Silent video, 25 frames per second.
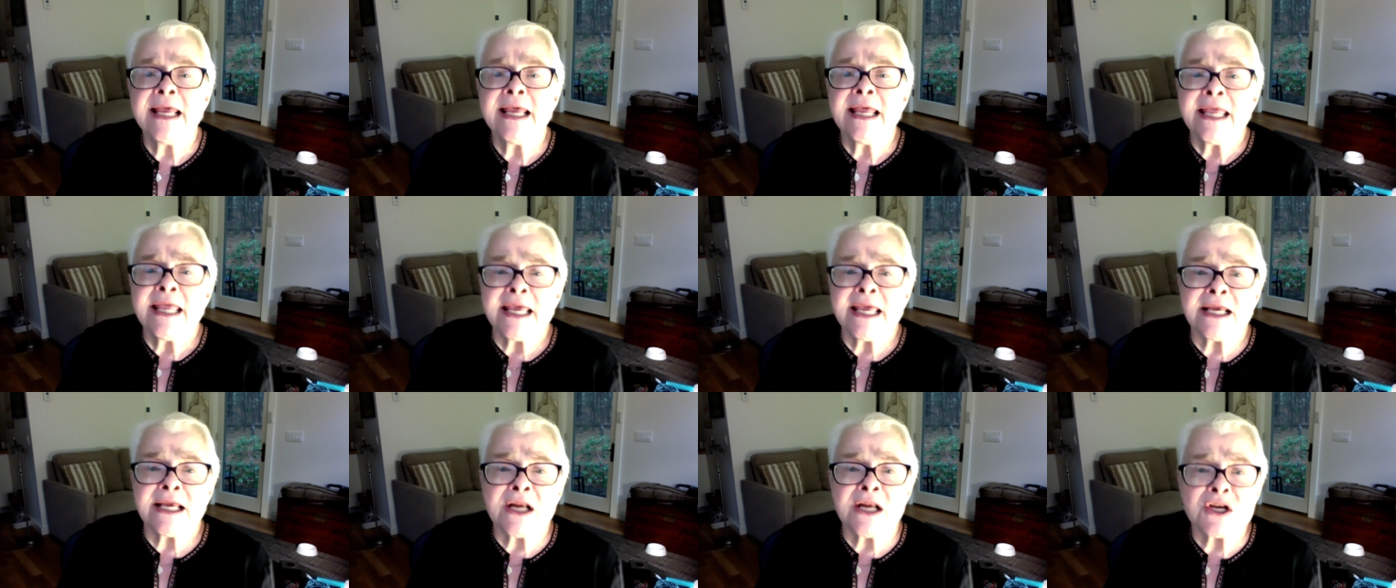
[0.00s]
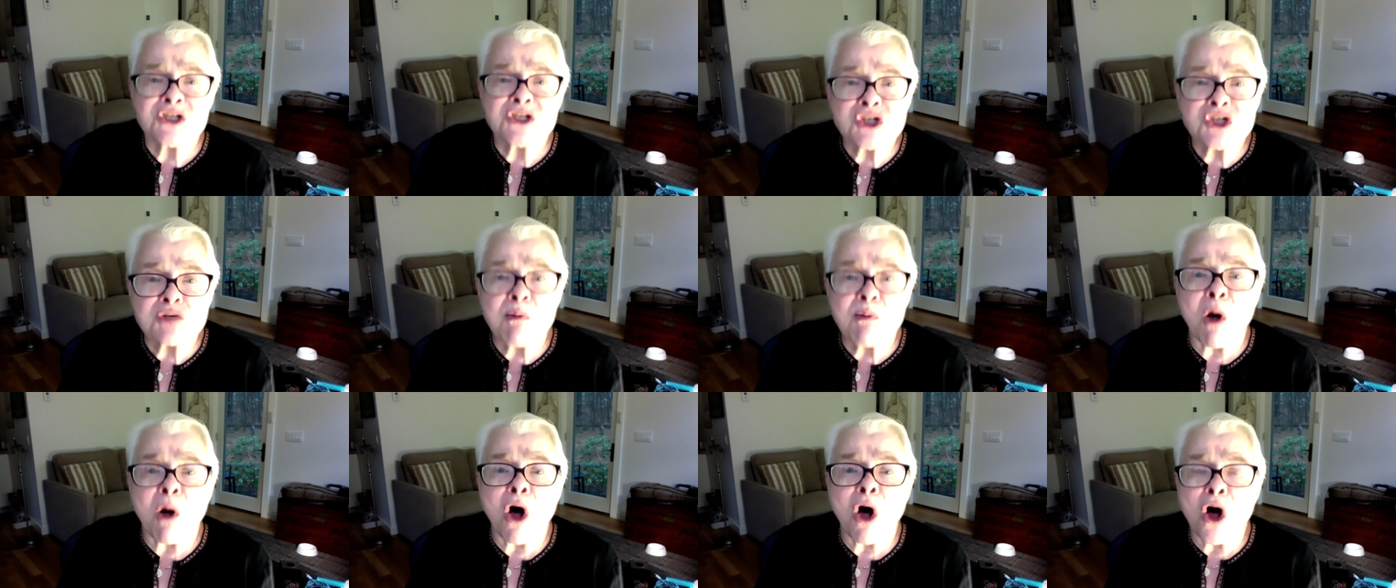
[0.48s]
in a
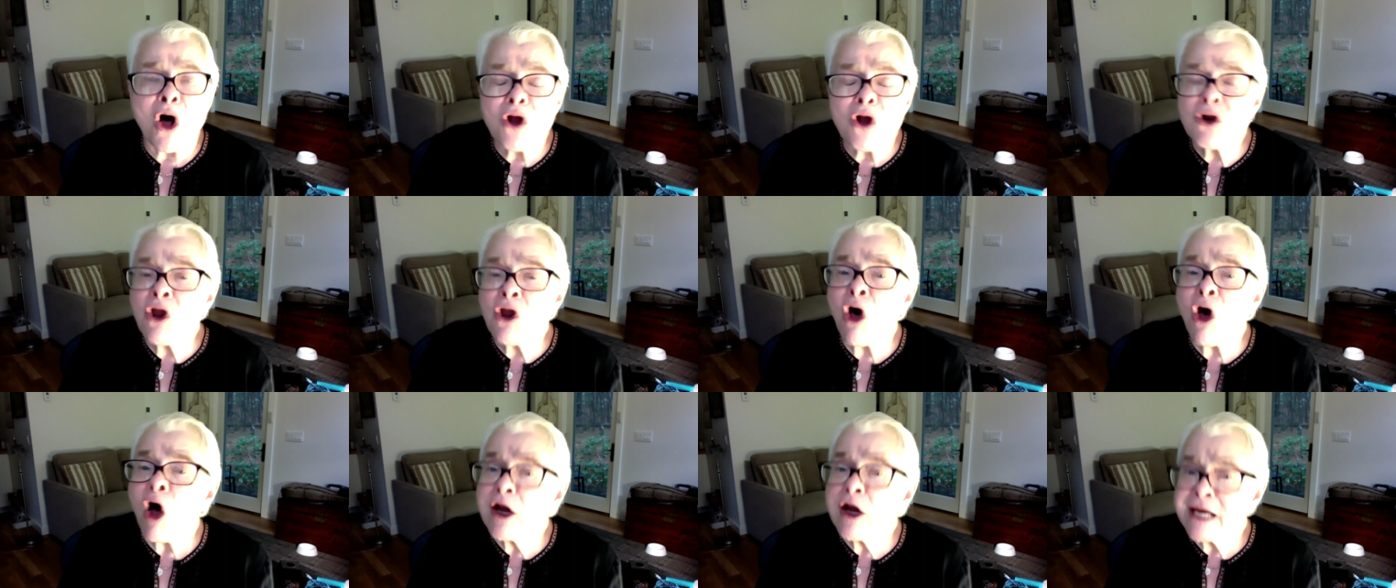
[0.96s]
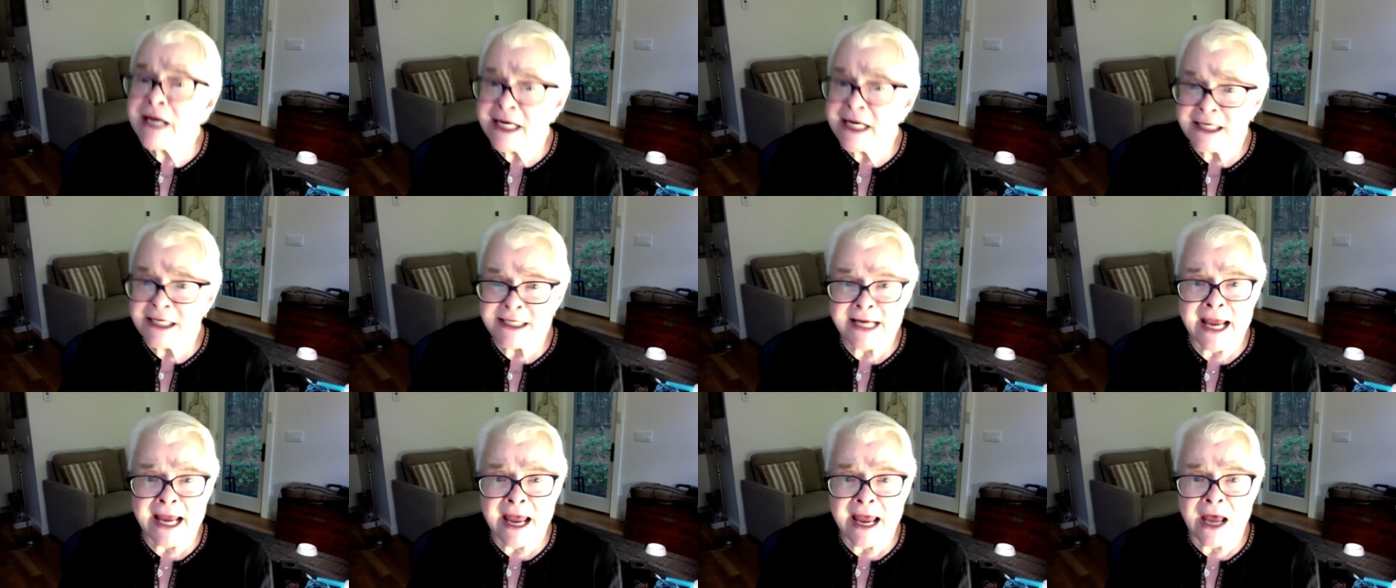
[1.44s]
small logging
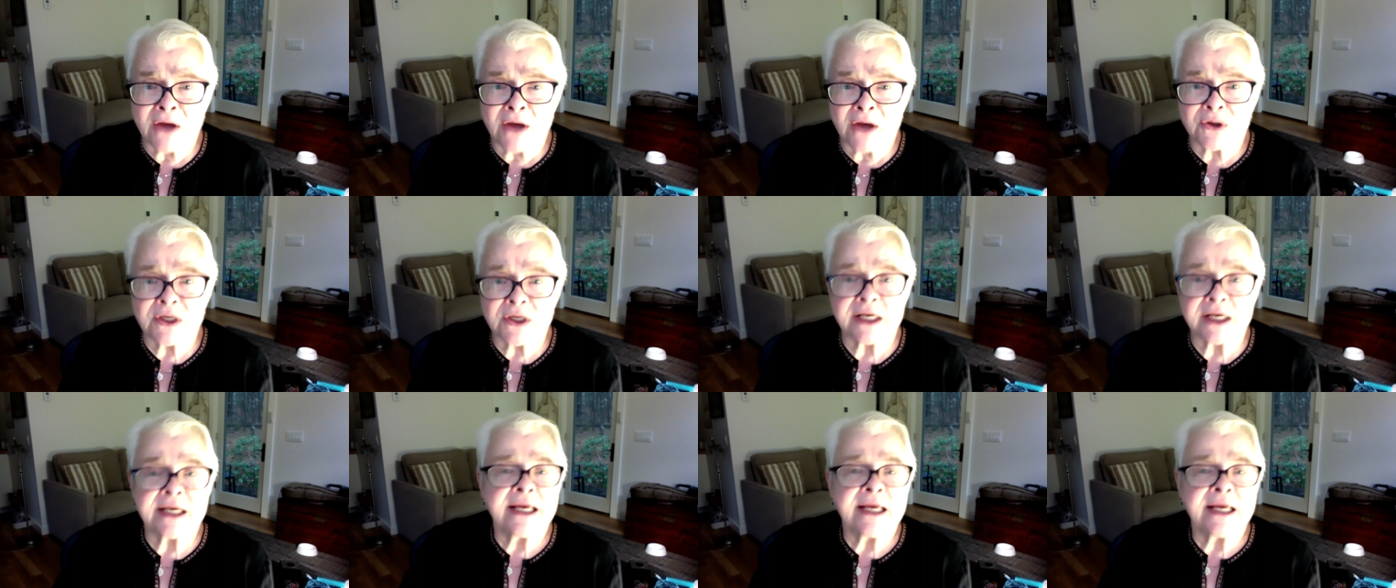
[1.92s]
town